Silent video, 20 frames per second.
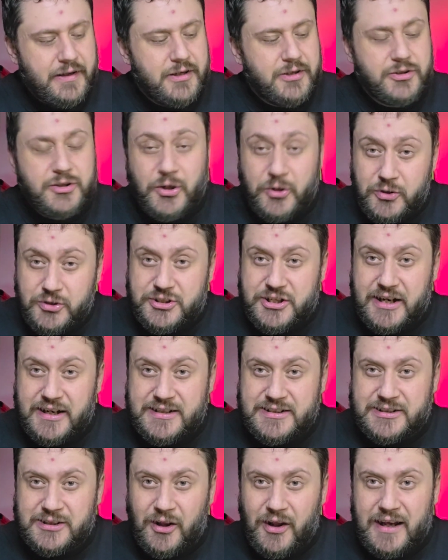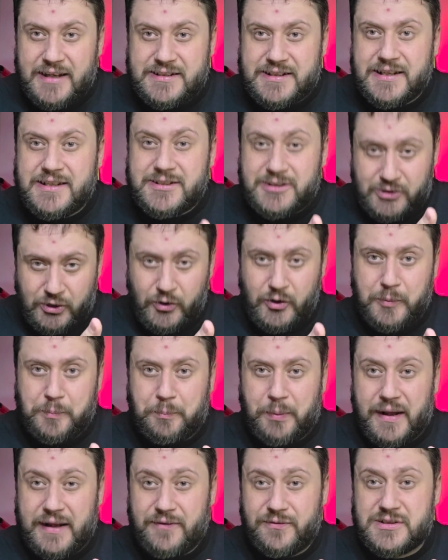2 cheese slices, 2
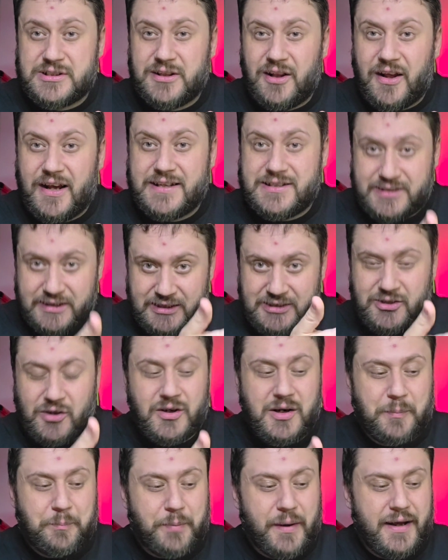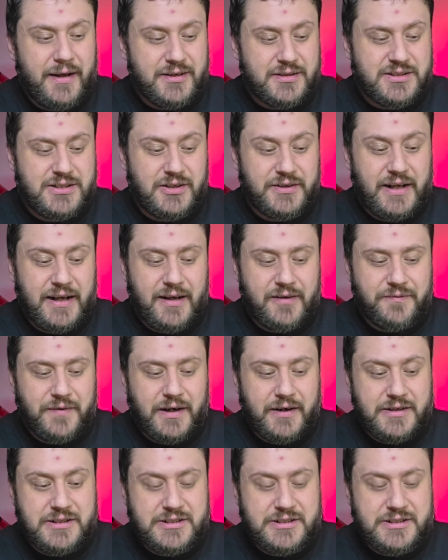beef slices on a bun. So yeah, very